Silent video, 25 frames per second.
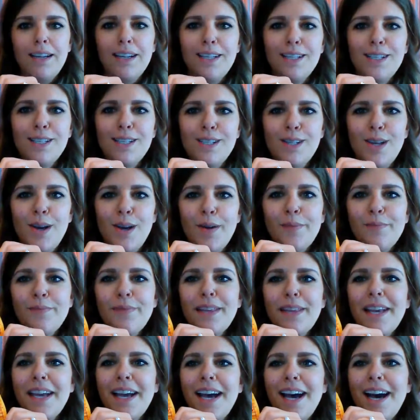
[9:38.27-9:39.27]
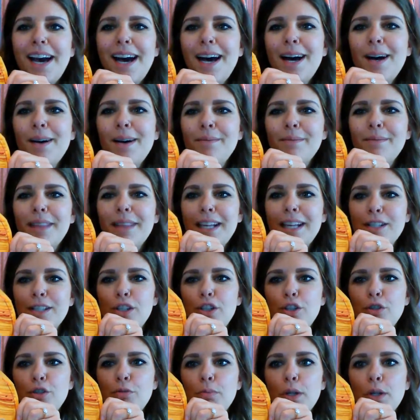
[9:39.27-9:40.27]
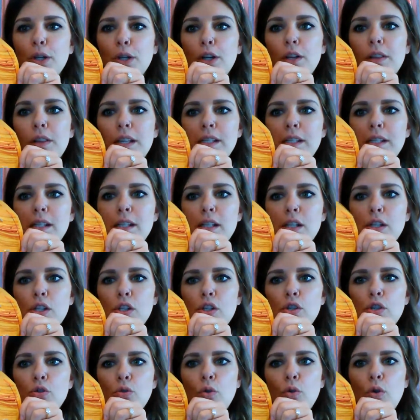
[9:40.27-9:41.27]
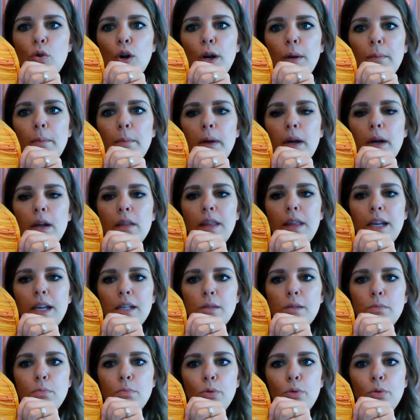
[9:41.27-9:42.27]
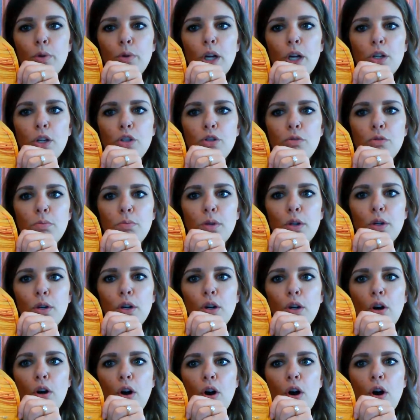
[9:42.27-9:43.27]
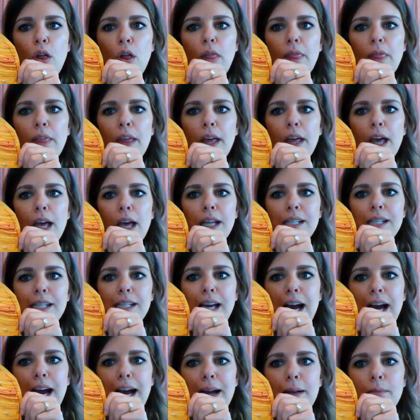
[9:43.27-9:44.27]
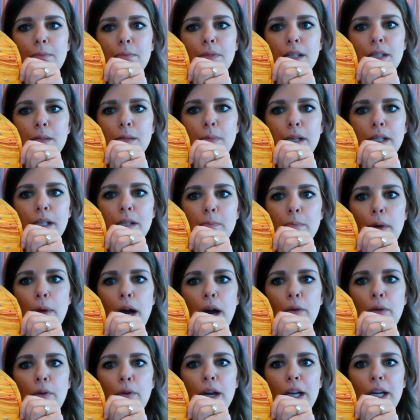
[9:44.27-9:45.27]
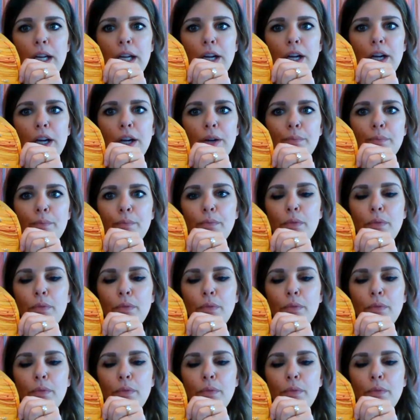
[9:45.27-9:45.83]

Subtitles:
So that's Jupiter. This is a storm that is brewing on Jupiter all the time, this big spot right here.